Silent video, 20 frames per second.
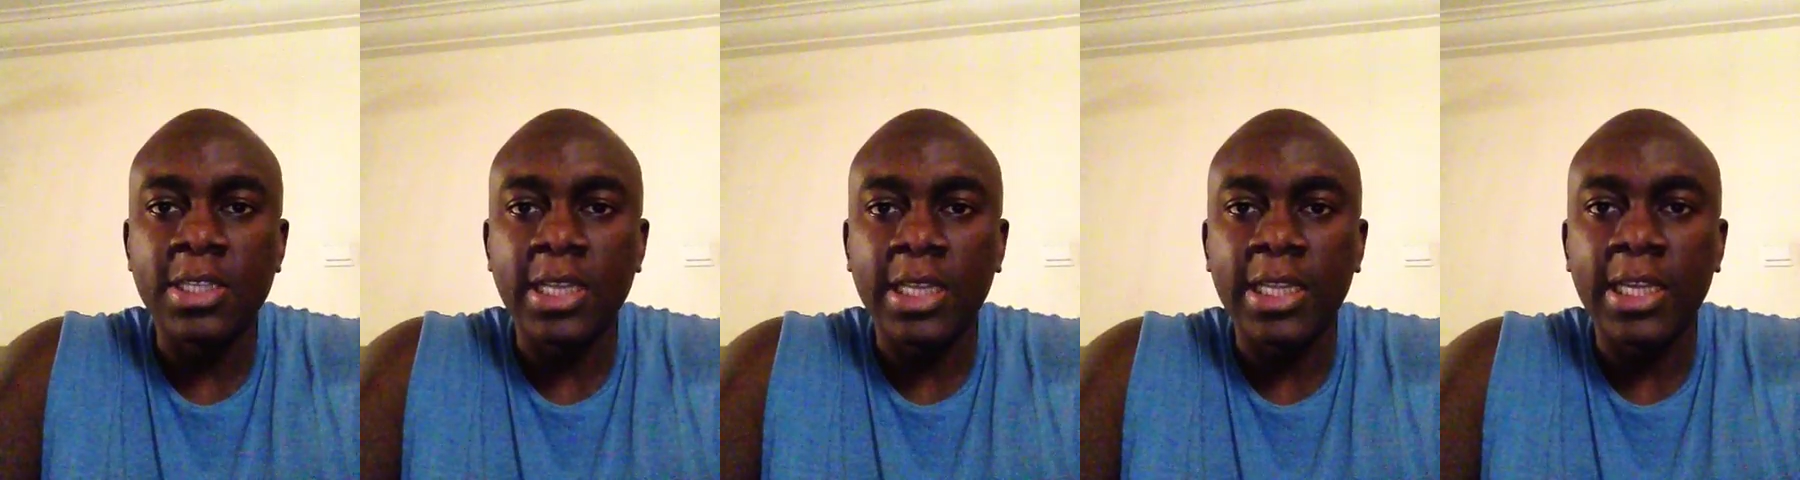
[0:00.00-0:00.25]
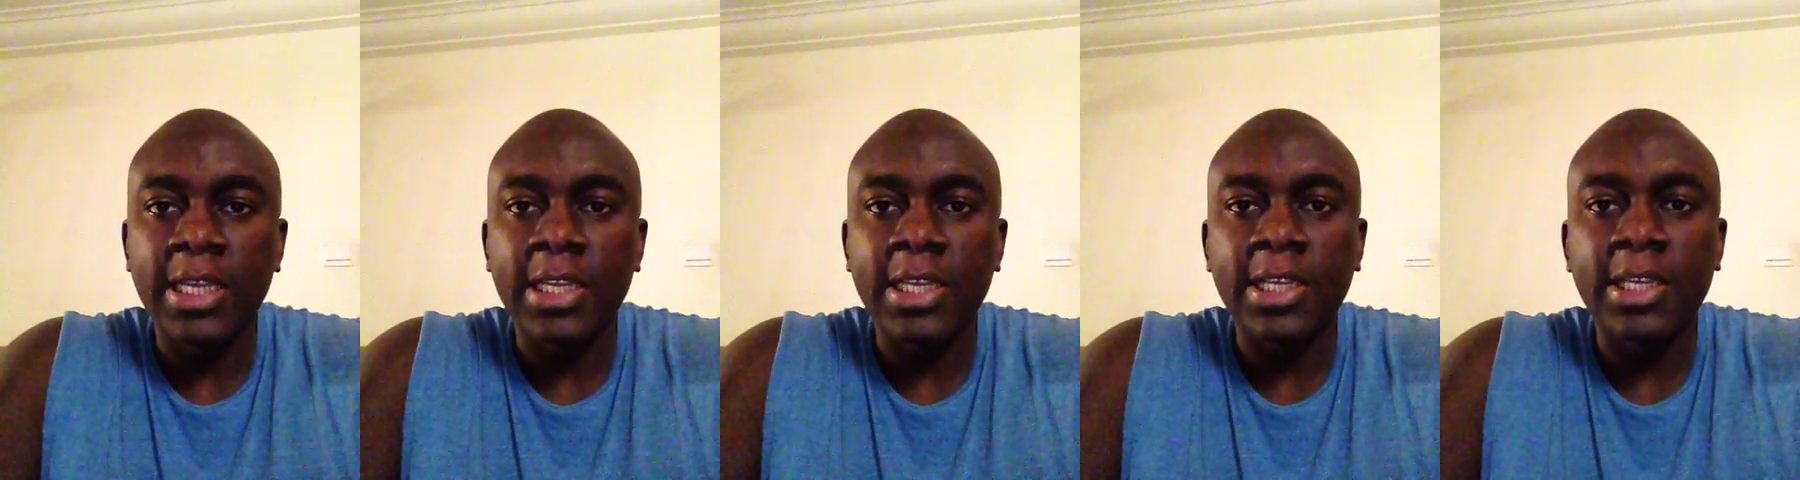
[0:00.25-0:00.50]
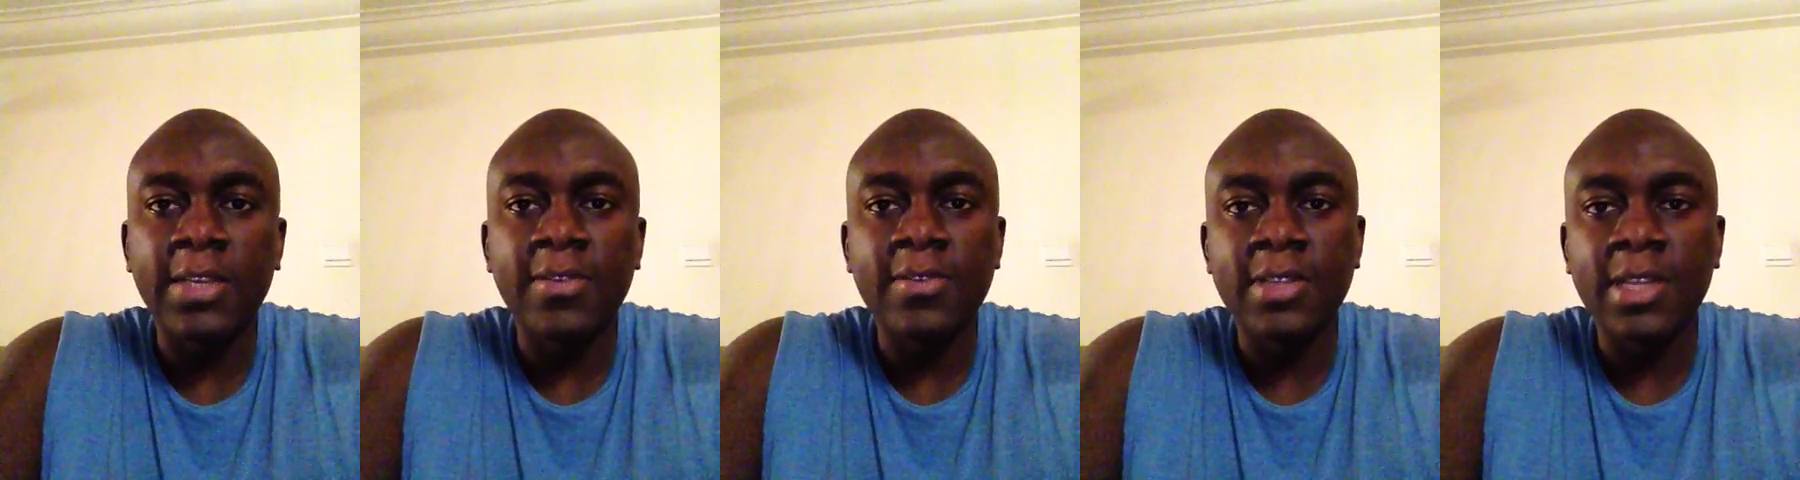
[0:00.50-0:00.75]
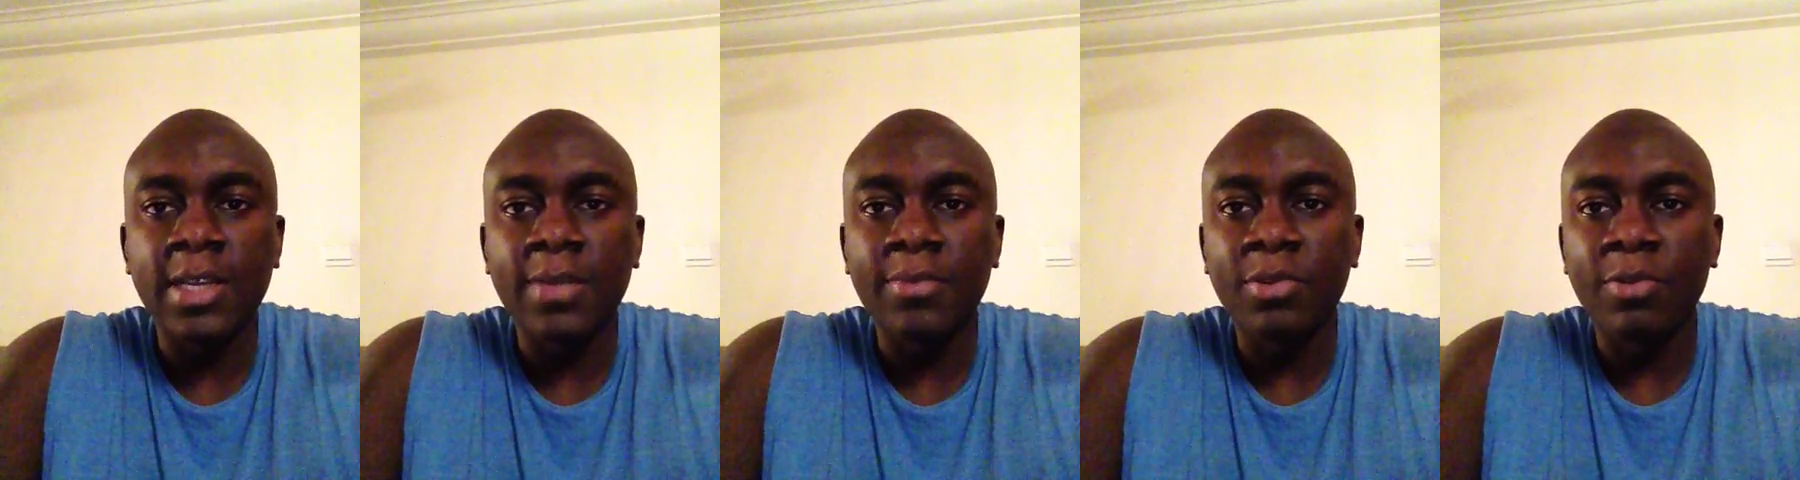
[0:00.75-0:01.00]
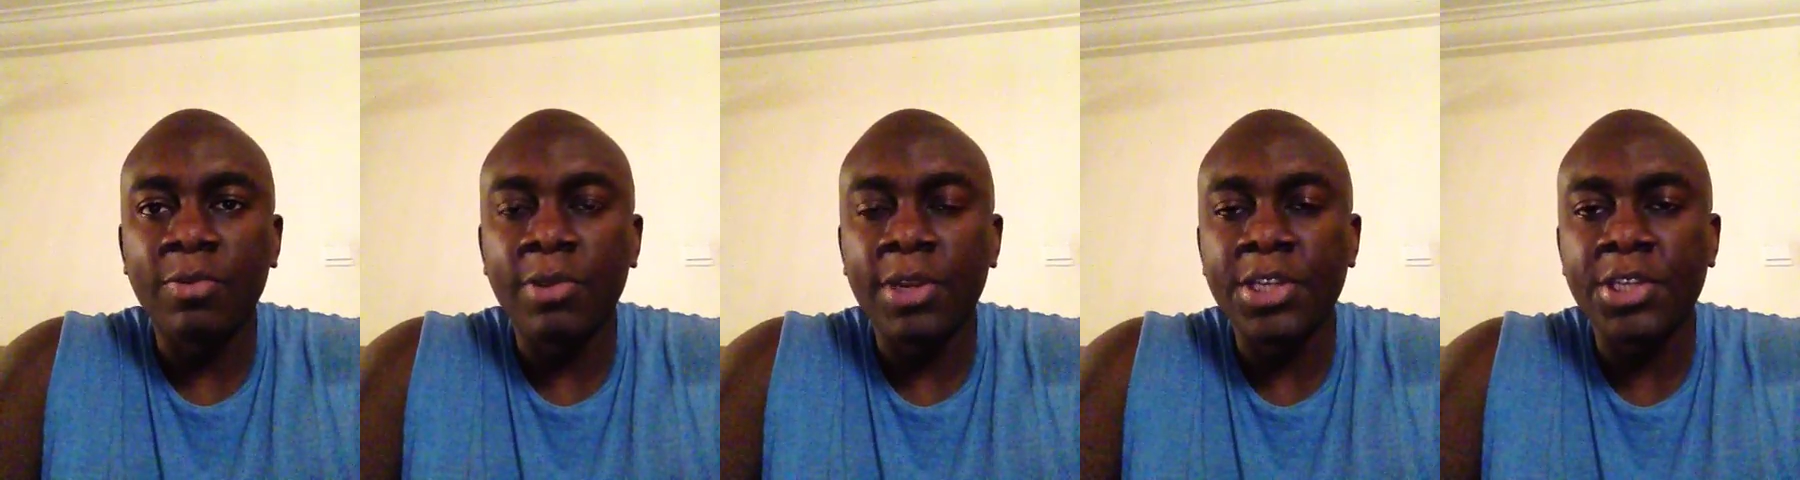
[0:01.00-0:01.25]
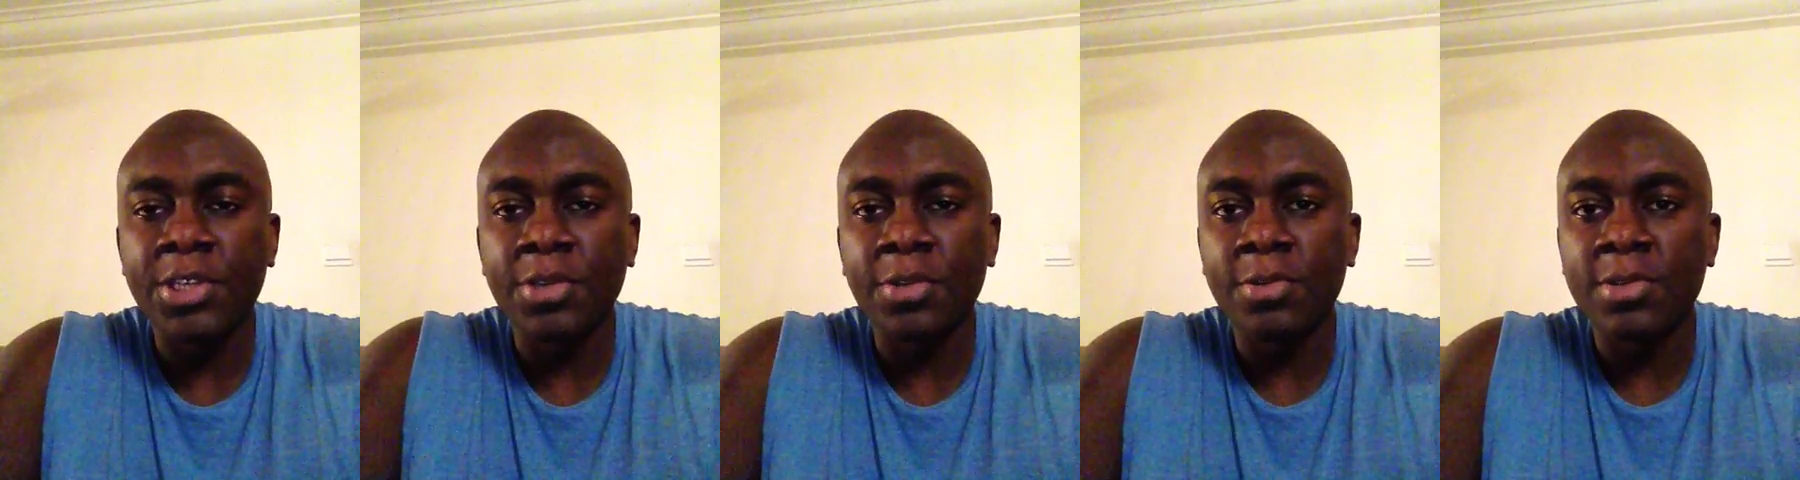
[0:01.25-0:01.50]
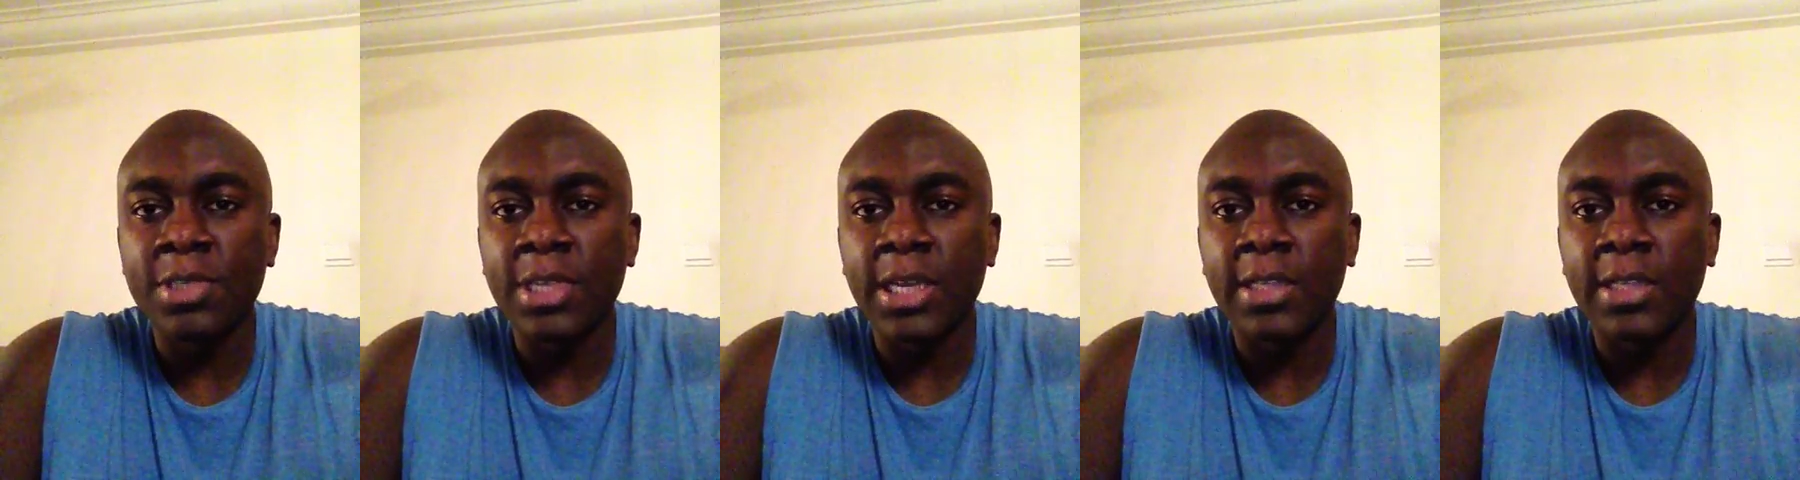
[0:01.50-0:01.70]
and then it gives them the ratios